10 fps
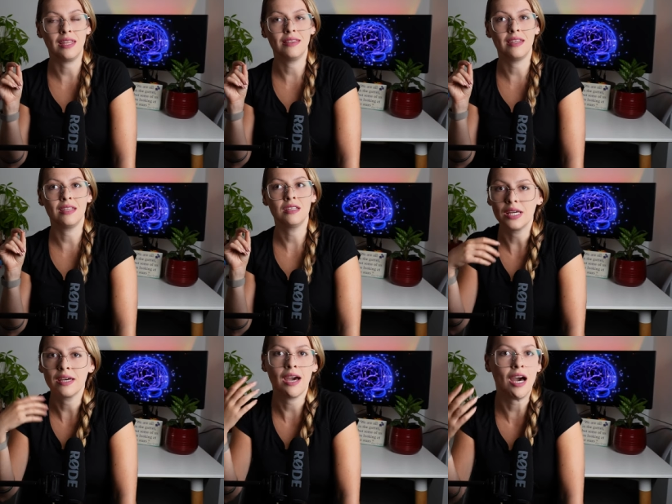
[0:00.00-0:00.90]
And then the
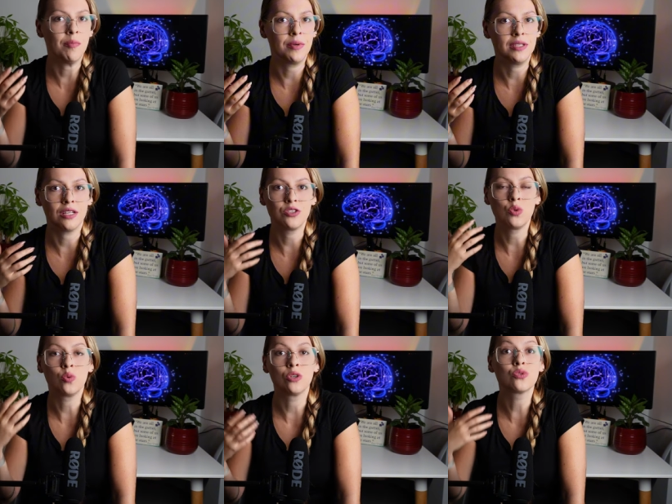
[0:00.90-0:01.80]
habit that
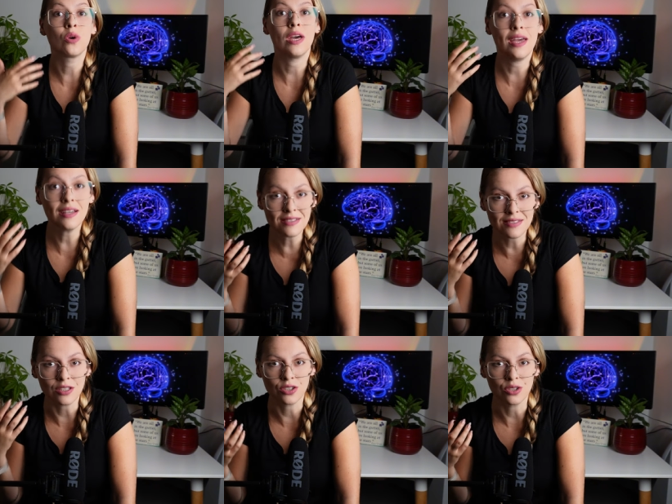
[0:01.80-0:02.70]
you want to
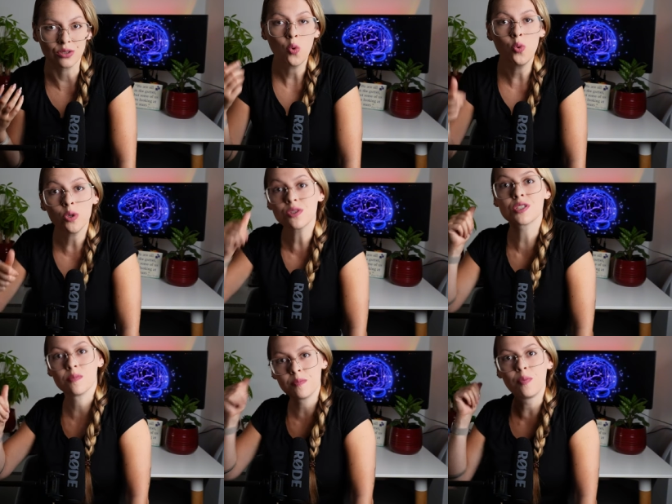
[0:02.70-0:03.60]
execute will
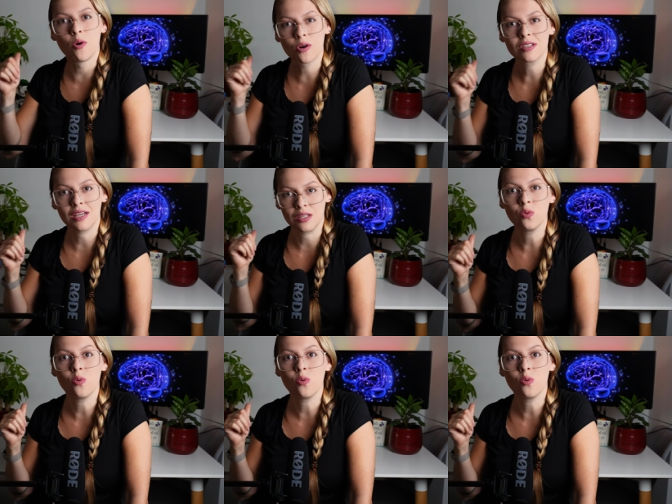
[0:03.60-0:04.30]
support that